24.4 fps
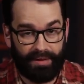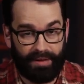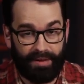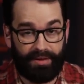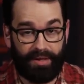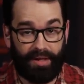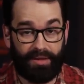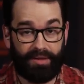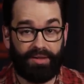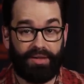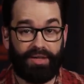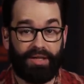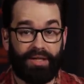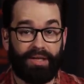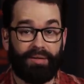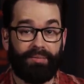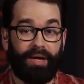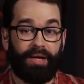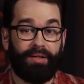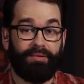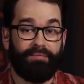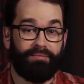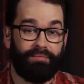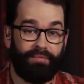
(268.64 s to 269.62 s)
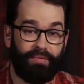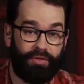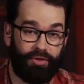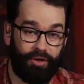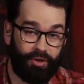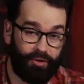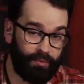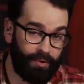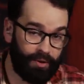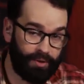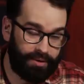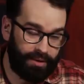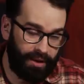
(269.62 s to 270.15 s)
Now, the other thing about
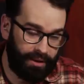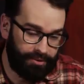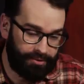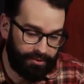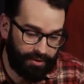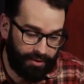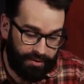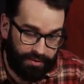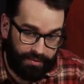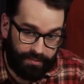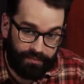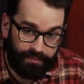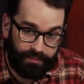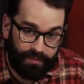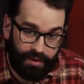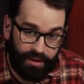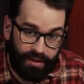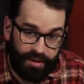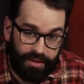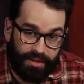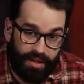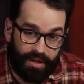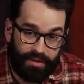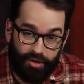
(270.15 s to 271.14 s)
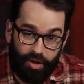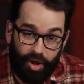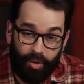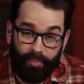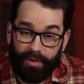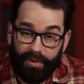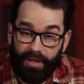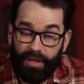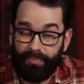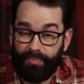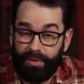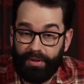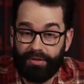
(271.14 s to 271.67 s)
third world countries is that
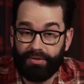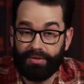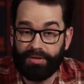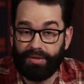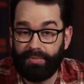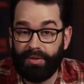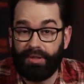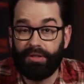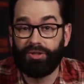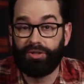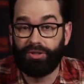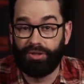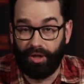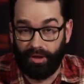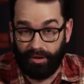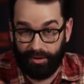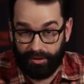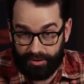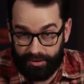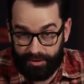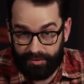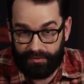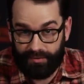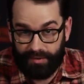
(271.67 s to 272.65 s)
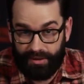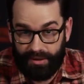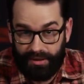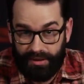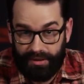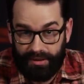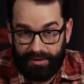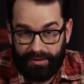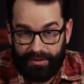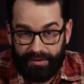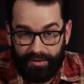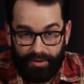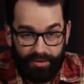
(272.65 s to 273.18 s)
nobody appears to be in charge.
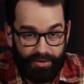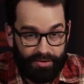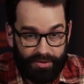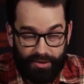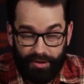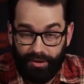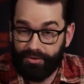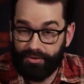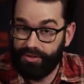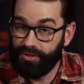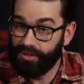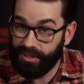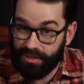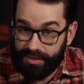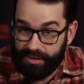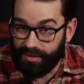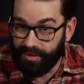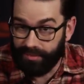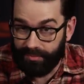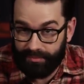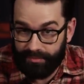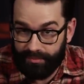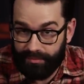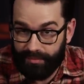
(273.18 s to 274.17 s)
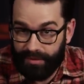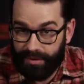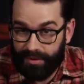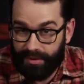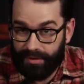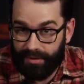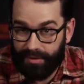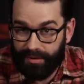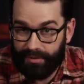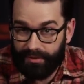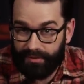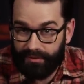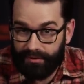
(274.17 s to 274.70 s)
There is no system
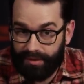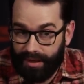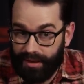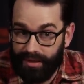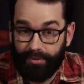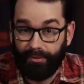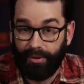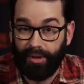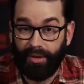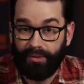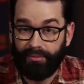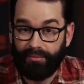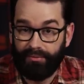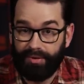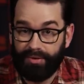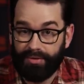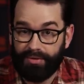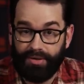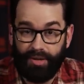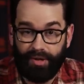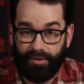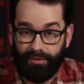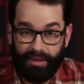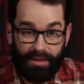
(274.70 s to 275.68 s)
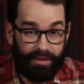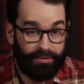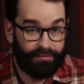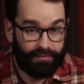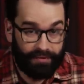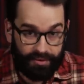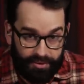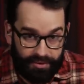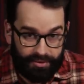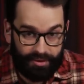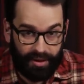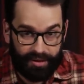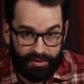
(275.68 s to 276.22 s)
anywhere, there's no
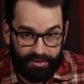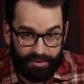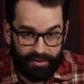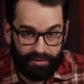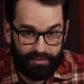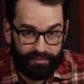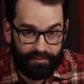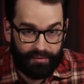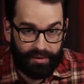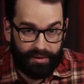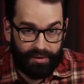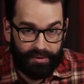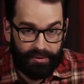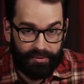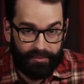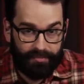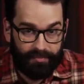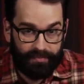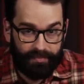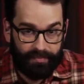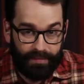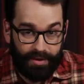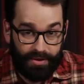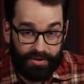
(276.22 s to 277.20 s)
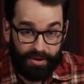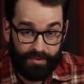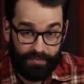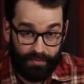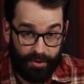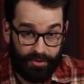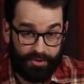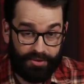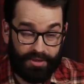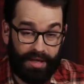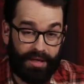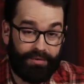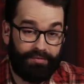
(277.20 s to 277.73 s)
infrastructure. This is
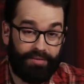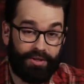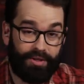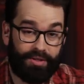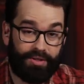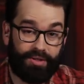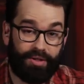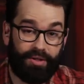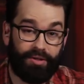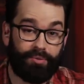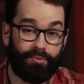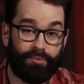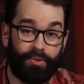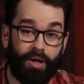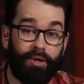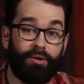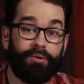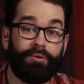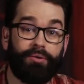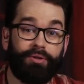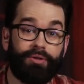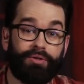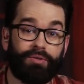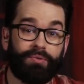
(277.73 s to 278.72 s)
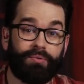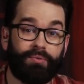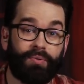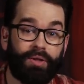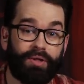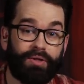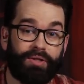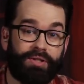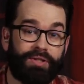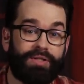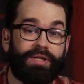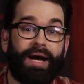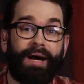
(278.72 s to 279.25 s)
most obvious on the roads
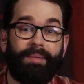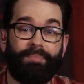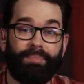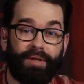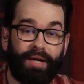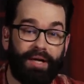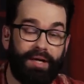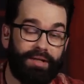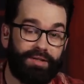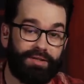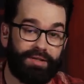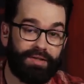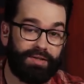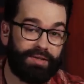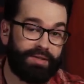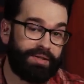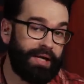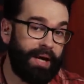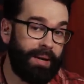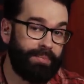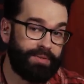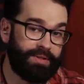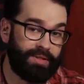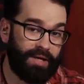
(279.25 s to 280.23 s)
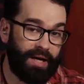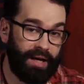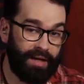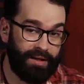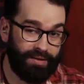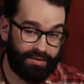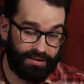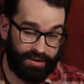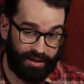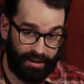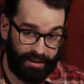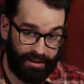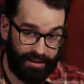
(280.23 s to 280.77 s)
where stoplights and stop
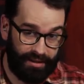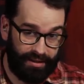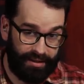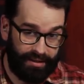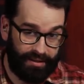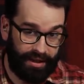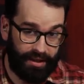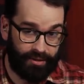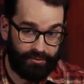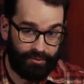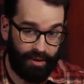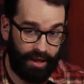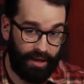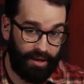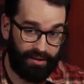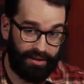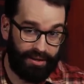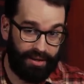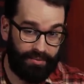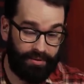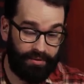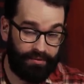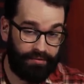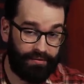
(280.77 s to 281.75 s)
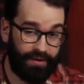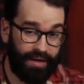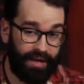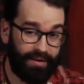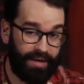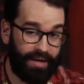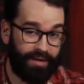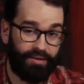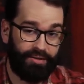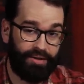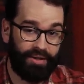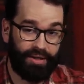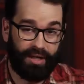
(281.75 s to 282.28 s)
signs can rarely be found.
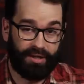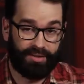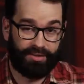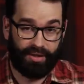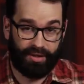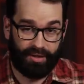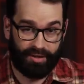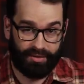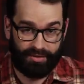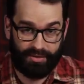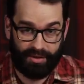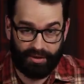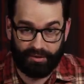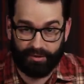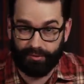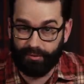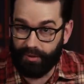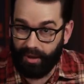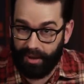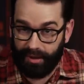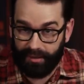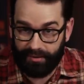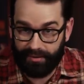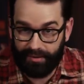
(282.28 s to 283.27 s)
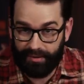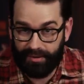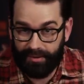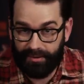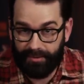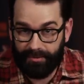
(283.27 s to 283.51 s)
I don't think I saw a single one.